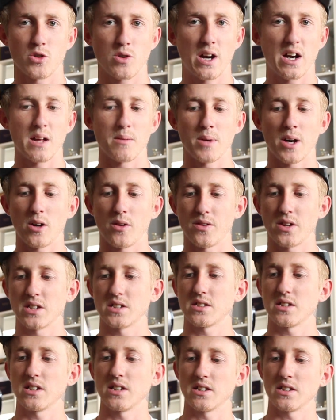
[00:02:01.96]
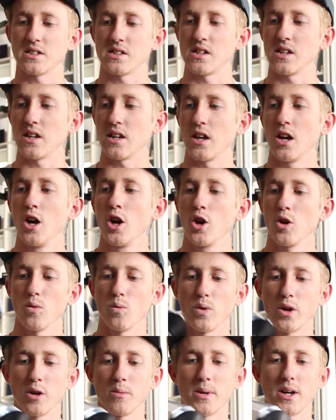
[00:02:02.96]
tranny mount. This is the
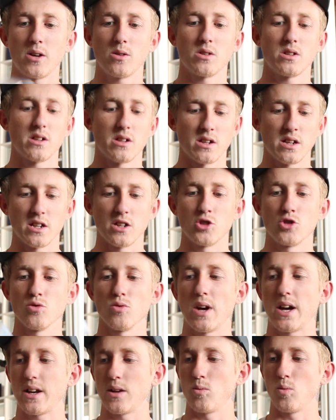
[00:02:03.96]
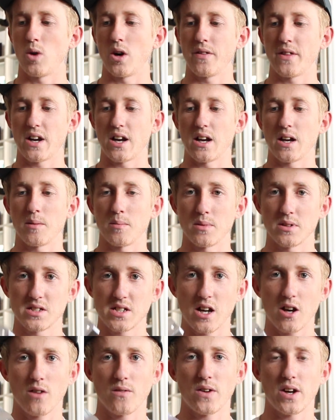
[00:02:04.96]
rear mount, the dreaded one that I'm
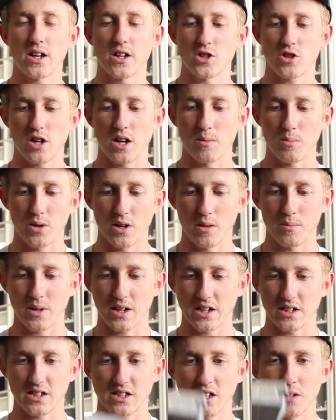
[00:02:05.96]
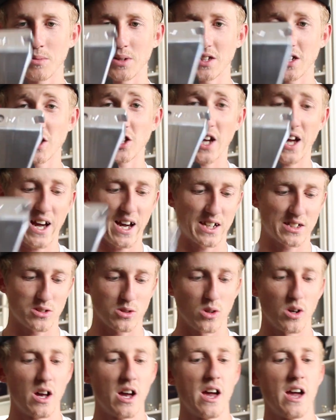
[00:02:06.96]
terrified to try and put in because it's going to be such a
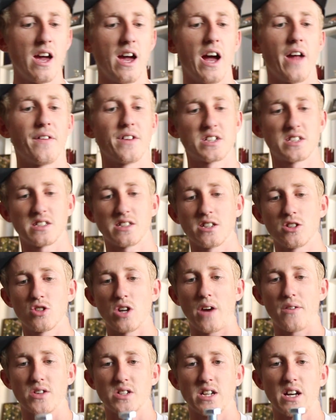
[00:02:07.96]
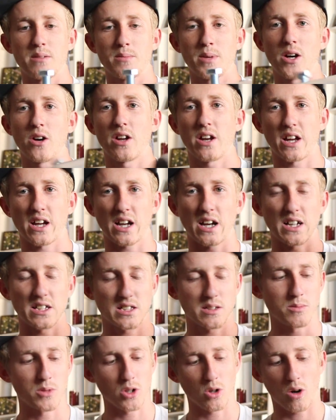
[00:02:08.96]
hassle. And this is the driver's side mount, and I got
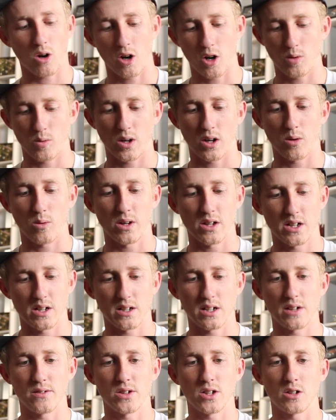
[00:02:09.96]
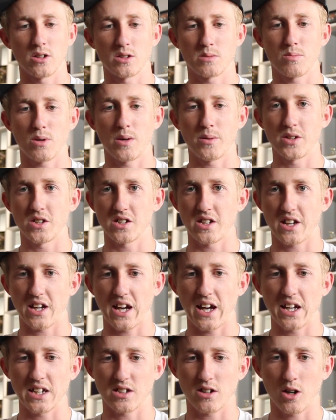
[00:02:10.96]
some new hardware with it, even though it's probably just
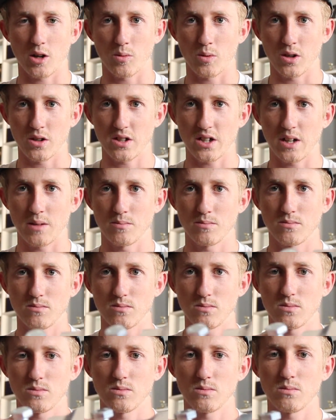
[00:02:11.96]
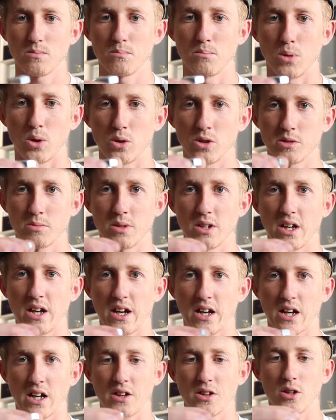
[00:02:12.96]
like Ace Hardware type bolts. But
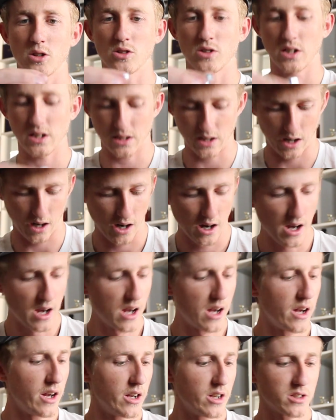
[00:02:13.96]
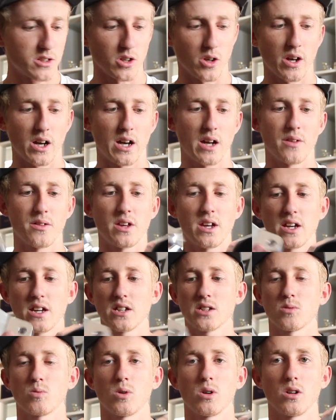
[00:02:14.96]
yeah, I got those right there. So yeah,
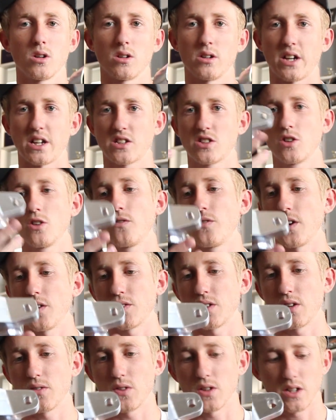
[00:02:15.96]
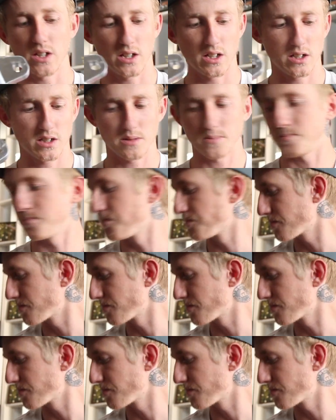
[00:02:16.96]
these were like $250 for these.